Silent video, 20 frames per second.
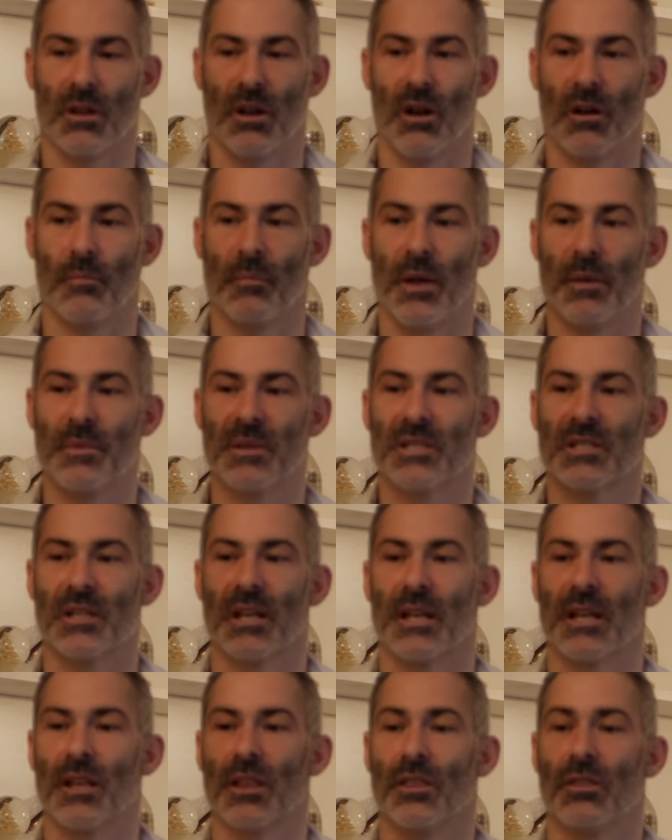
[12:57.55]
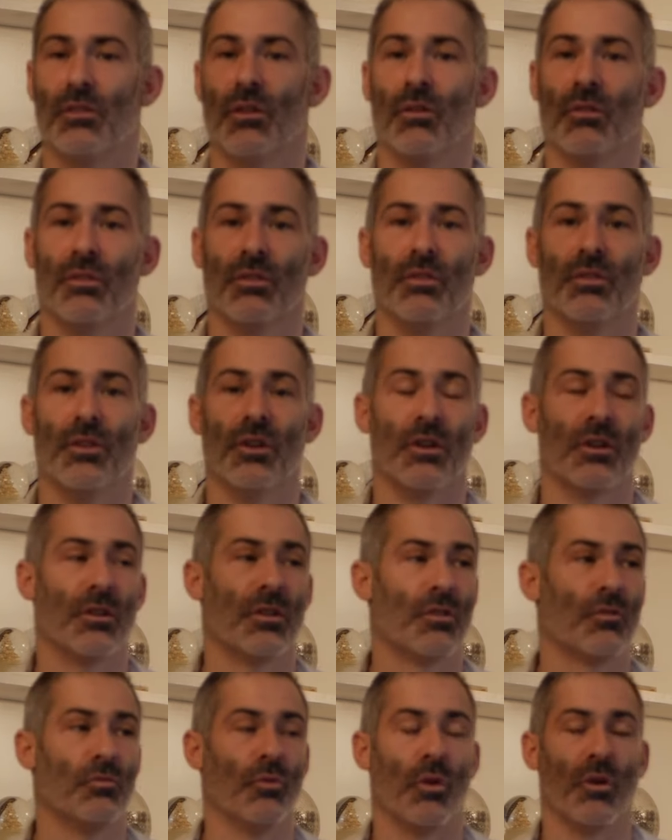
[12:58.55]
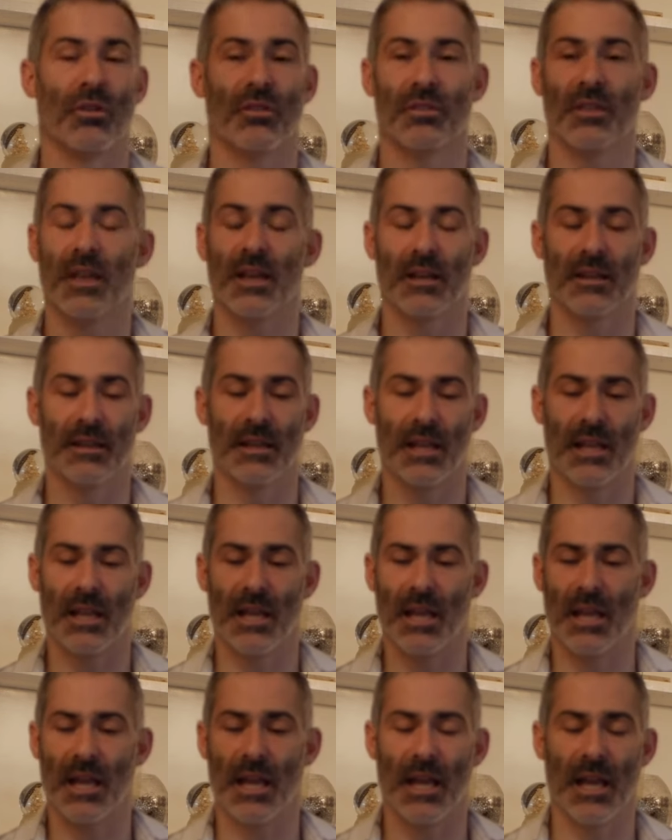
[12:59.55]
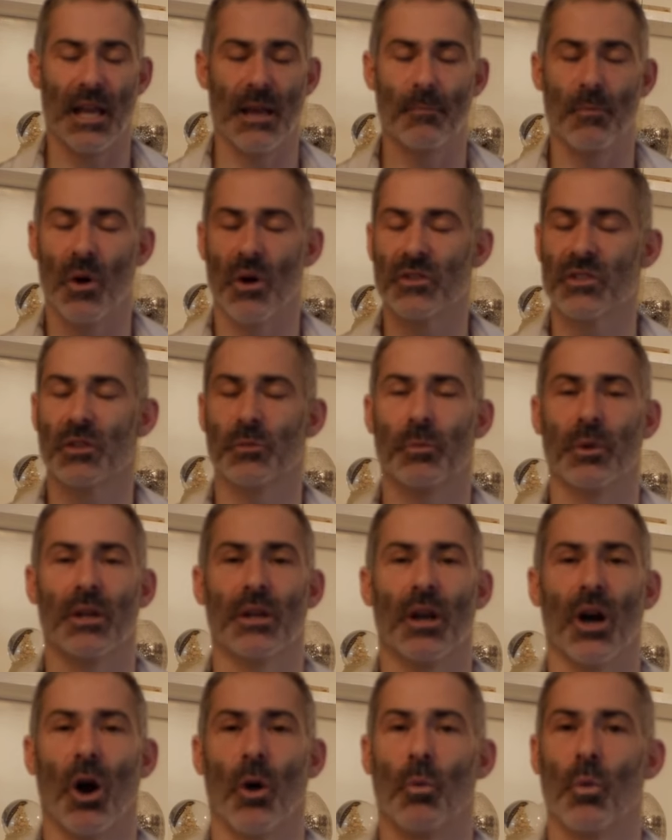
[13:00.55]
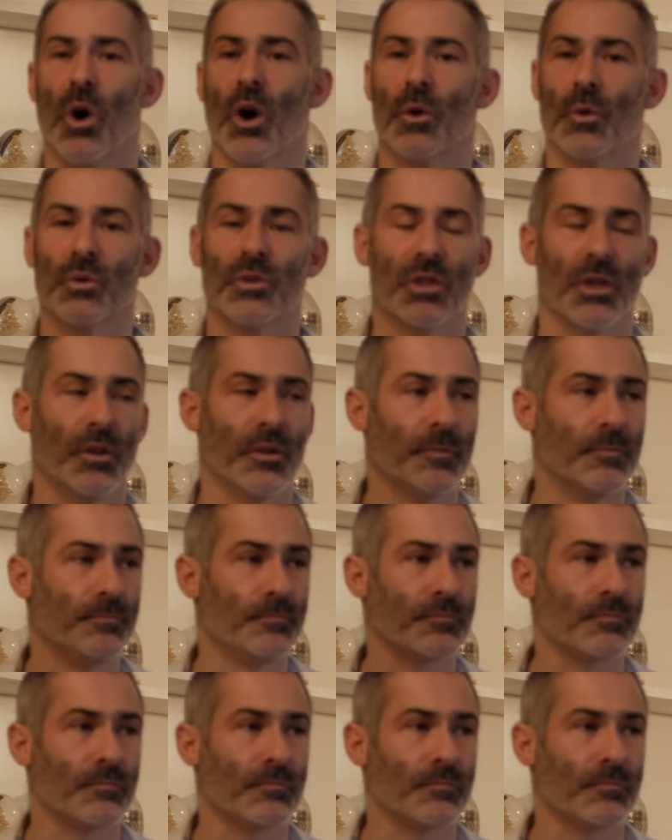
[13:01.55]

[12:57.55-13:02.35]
I maybe say the wrong thing, and it might have just been a word or two,